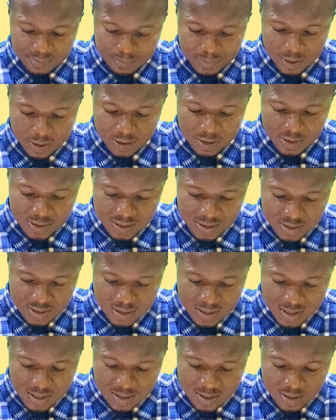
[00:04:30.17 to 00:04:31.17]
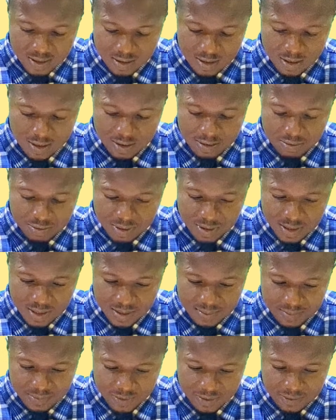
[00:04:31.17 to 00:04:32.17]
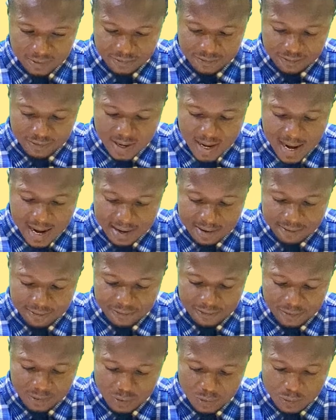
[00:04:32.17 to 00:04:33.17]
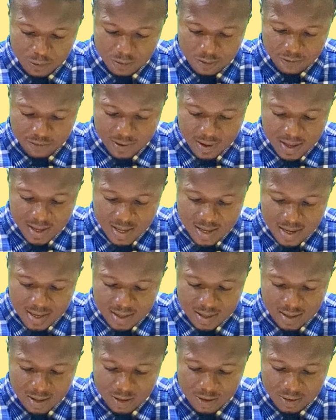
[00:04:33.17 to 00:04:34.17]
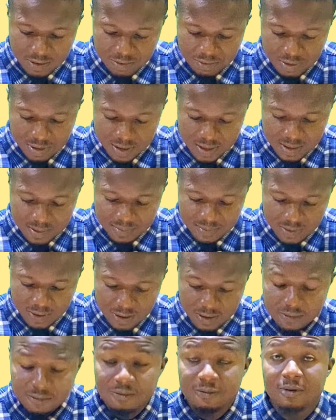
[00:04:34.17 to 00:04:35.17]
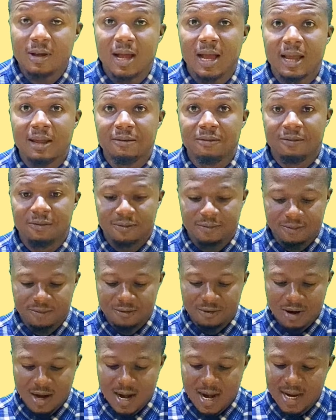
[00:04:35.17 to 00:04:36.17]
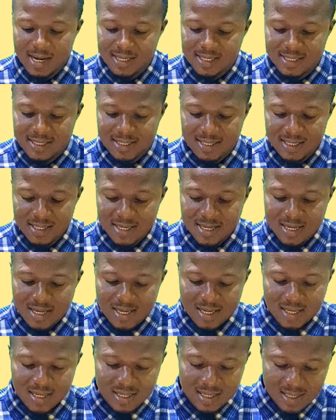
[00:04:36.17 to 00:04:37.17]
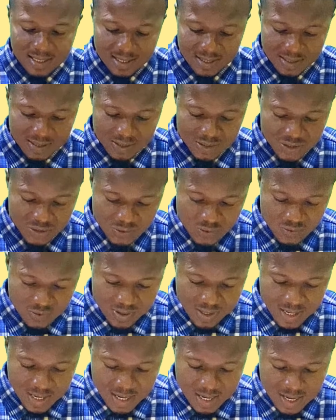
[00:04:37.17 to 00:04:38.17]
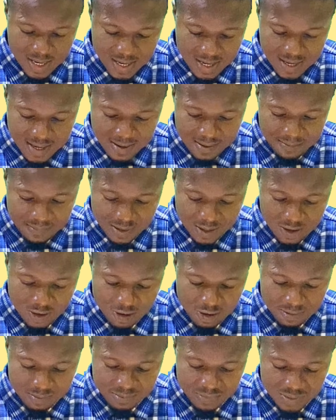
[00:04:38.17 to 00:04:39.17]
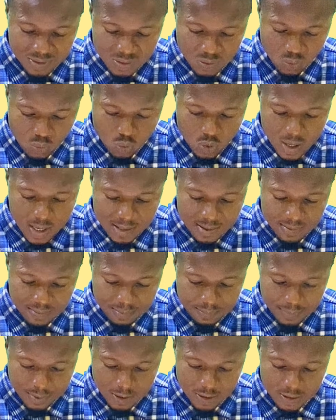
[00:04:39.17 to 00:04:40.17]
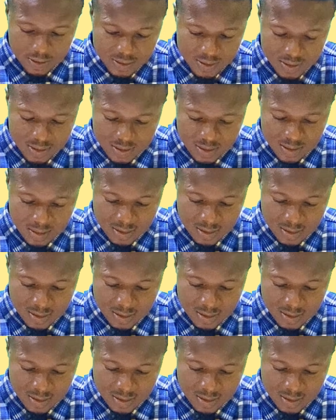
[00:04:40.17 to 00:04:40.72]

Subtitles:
plus logarithm of 5 over logarithm of 5, right? So a becomes 1 plus